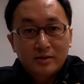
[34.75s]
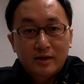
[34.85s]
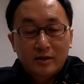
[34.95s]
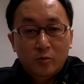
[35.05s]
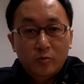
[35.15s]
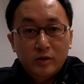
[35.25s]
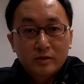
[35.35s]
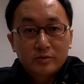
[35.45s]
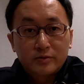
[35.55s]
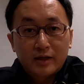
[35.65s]
to get the
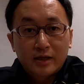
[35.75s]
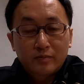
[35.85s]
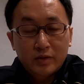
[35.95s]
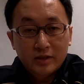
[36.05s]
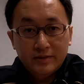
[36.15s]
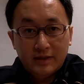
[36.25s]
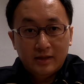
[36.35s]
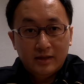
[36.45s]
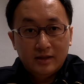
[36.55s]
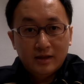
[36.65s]
wheel running
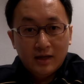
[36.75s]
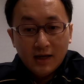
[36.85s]
perfectly.